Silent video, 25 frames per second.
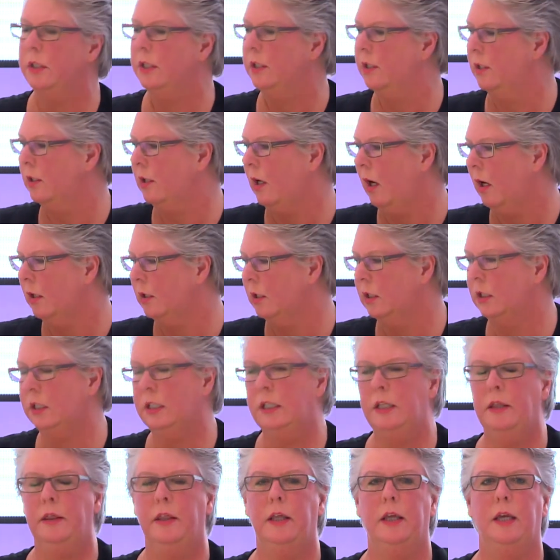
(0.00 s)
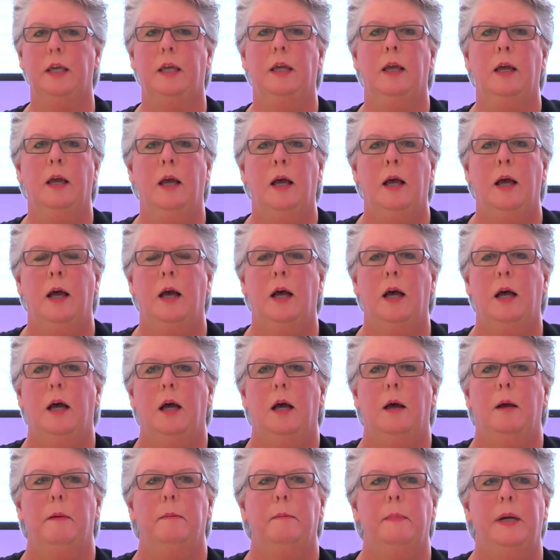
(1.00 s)
It started in the
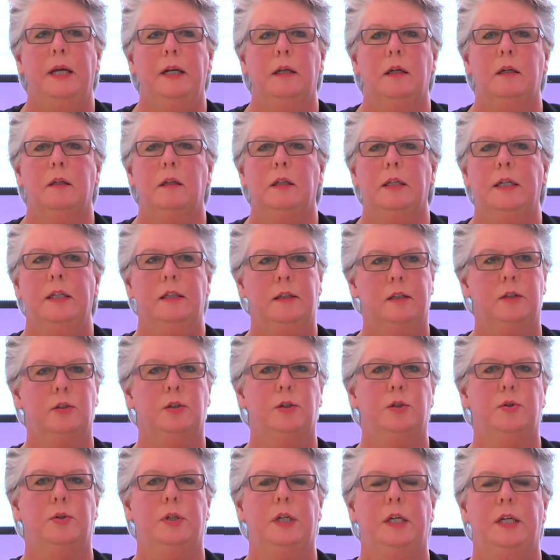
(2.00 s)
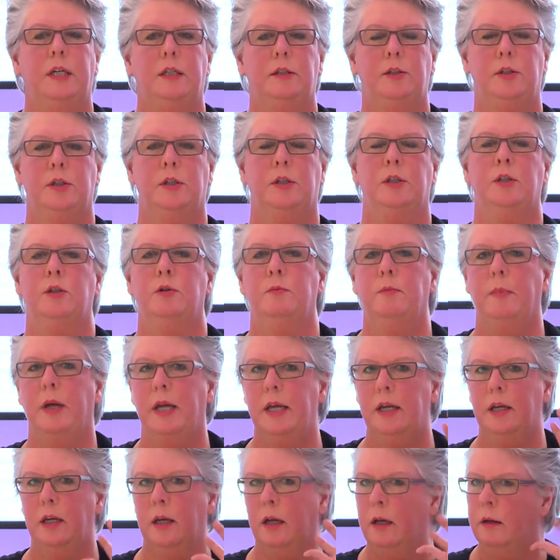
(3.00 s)
medical industry just to
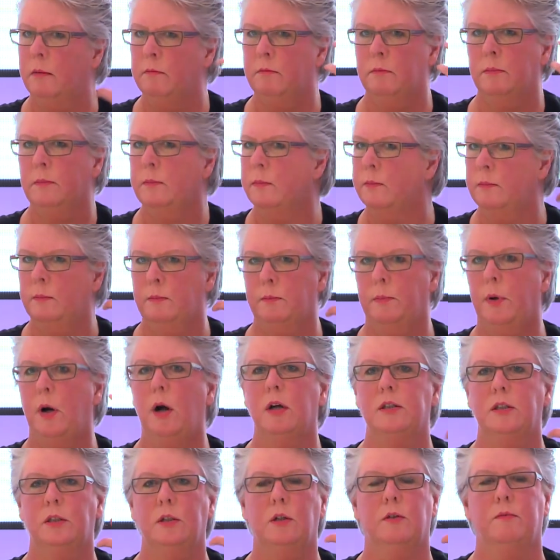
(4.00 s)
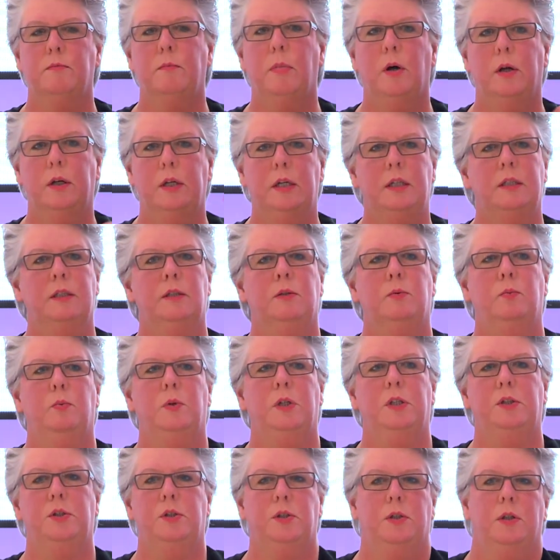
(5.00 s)
make parts of bodies
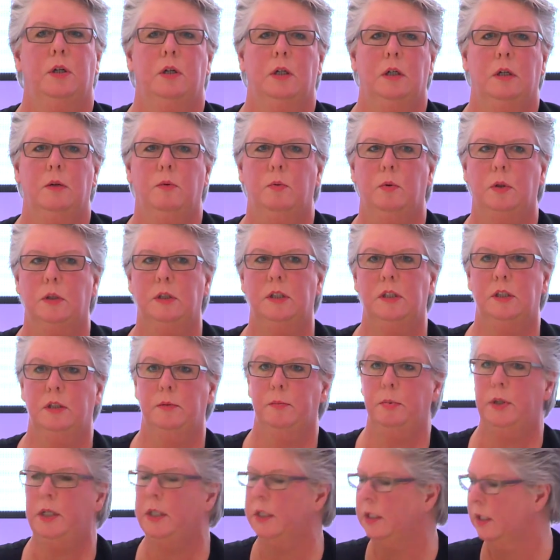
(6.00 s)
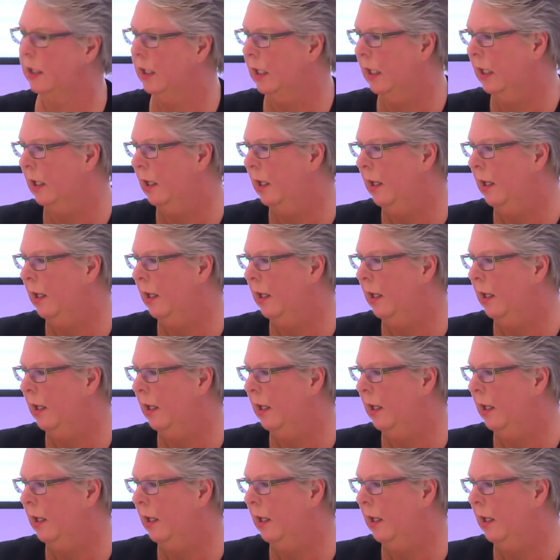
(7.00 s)
which were disappeared,